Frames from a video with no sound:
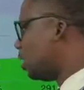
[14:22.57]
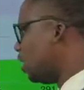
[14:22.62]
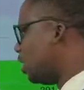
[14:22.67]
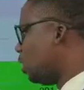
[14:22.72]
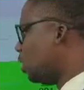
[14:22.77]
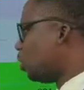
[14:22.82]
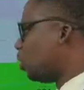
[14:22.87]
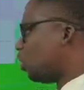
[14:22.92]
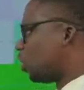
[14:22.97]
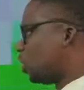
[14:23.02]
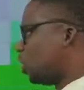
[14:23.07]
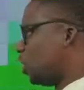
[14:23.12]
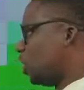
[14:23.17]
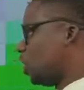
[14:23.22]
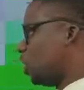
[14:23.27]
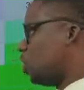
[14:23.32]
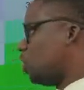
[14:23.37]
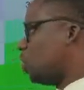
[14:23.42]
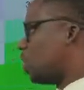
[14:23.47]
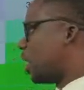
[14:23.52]
You could see the
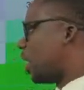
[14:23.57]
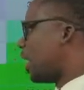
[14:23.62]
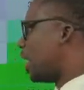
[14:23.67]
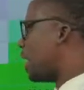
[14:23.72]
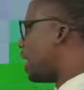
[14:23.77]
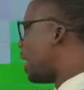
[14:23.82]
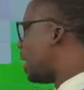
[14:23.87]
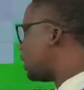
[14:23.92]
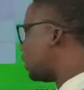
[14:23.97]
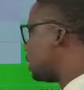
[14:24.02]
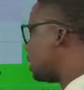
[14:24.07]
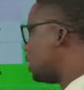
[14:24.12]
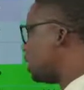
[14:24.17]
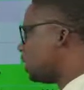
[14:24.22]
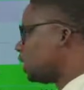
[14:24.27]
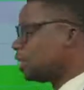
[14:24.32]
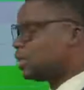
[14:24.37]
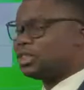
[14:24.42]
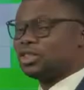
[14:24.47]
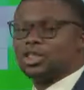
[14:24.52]
UK gas
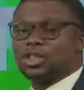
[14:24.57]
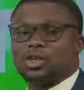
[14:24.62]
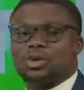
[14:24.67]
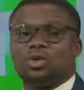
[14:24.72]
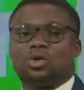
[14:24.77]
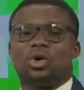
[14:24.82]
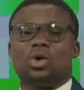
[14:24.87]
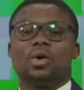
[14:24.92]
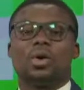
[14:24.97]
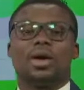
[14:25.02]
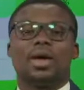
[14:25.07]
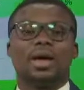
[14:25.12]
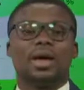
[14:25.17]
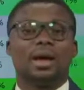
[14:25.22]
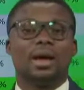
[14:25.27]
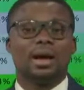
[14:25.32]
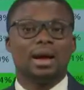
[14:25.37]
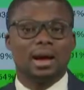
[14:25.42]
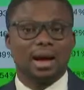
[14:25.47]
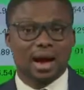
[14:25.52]
still going
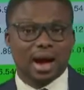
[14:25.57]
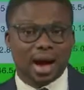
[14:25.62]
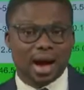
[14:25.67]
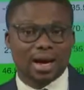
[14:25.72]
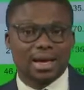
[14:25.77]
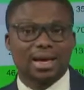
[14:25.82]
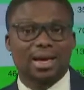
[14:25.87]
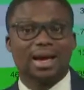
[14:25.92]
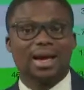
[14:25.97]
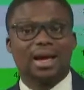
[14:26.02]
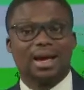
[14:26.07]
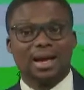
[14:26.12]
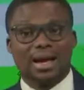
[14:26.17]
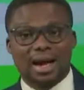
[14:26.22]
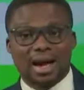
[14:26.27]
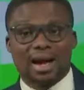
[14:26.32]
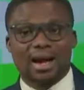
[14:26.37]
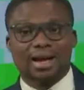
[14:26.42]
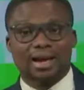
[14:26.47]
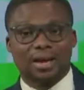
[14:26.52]
higher and
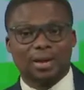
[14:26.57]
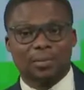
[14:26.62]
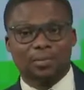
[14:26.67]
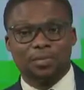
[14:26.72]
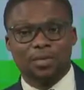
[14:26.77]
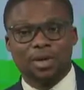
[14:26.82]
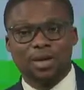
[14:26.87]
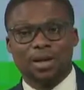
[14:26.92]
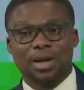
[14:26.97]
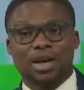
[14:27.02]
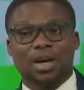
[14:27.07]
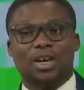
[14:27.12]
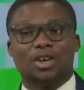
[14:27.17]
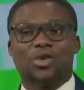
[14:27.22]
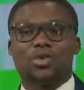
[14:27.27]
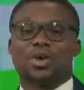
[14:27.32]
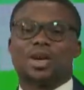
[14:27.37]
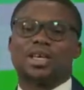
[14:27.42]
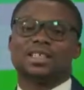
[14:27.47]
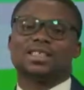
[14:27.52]
higher, and
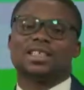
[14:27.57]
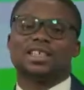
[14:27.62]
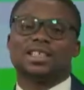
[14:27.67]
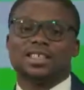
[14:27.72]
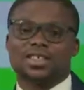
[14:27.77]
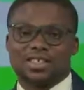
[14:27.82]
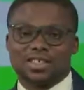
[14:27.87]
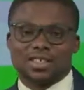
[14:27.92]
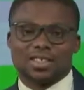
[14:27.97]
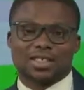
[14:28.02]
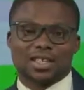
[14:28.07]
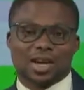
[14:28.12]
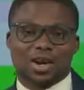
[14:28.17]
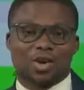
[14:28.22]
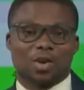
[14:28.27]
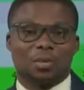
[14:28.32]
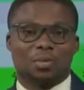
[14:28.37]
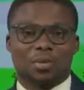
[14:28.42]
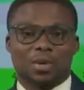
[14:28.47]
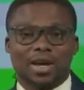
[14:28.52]
UK citizens are
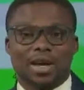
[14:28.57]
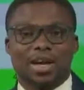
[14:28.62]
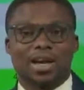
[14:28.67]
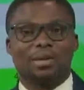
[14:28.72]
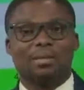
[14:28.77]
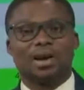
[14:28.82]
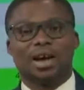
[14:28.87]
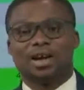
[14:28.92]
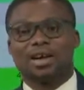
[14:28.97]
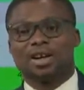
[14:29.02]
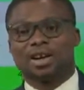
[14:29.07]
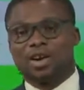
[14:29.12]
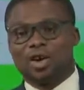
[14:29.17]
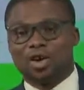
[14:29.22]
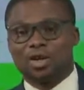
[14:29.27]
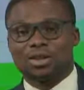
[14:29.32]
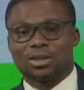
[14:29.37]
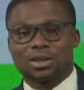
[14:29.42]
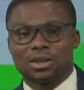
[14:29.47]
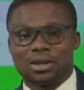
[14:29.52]
complaining about the
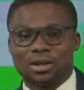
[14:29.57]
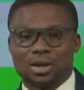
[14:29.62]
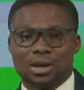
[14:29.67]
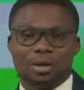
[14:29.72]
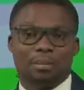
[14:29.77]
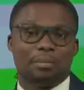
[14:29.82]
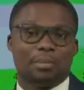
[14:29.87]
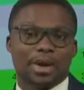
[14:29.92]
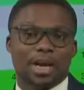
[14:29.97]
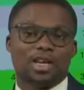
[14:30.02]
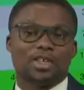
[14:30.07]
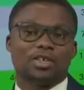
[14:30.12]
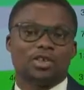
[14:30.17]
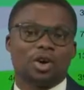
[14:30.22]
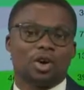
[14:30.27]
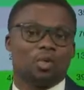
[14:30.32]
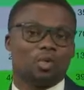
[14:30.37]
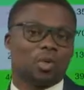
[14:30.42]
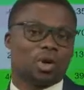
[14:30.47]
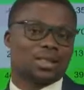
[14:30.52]
cost based
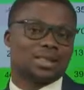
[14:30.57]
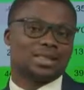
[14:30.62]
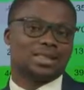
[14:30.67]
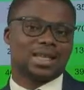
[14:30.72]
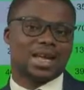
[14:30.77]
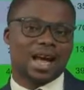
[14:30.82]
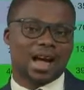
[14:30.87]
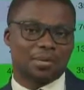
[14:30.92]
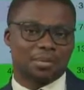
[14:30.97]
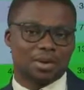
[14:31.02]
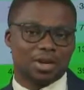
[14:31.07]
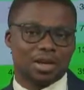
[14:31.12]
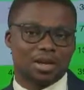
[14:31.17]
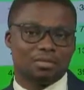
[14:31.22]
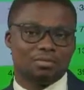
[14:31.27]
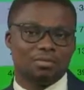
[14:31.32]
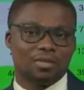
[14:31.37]
on what is happening.